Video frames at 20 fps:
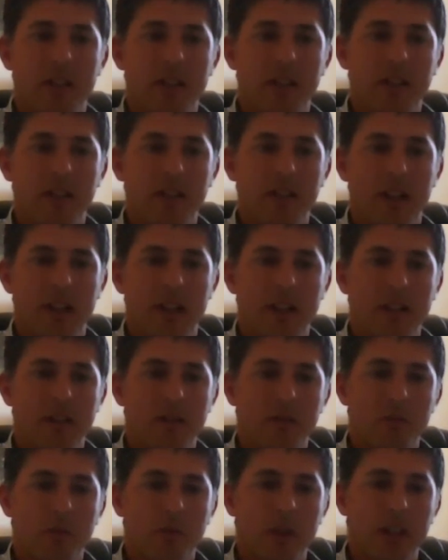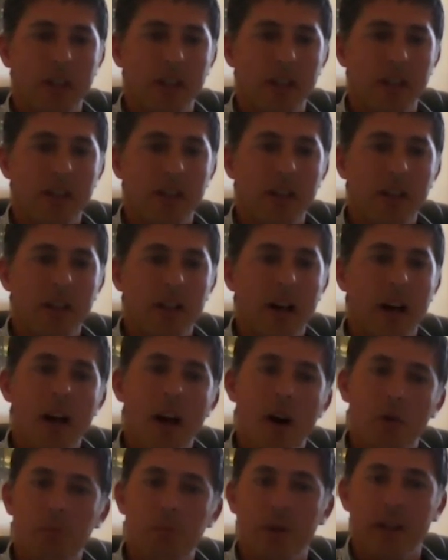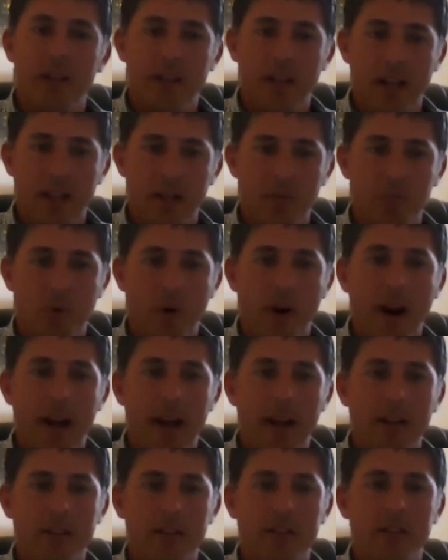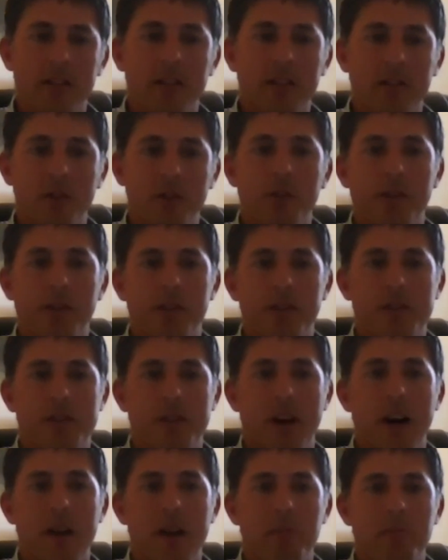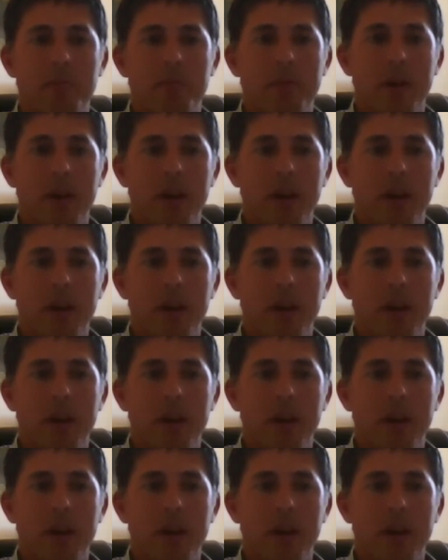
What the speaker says: and that we are helping another brand do the same,